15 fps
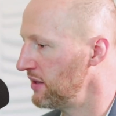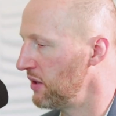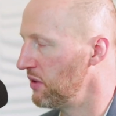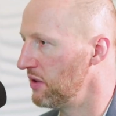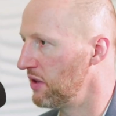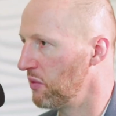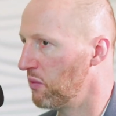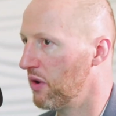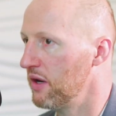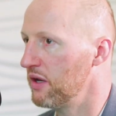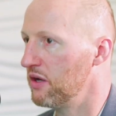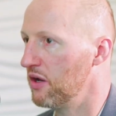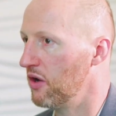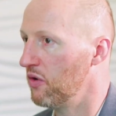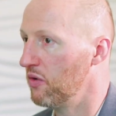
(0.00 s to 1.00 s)
They want
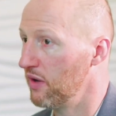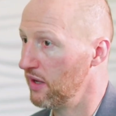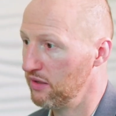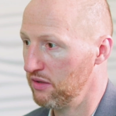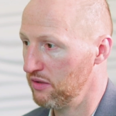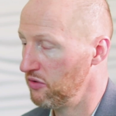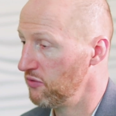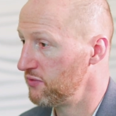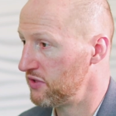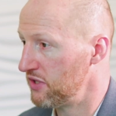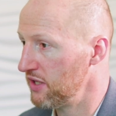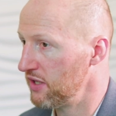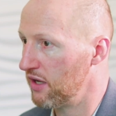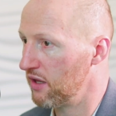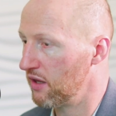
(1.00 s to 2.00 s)
to know, and you've
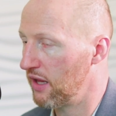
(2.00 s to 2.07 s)
seen it.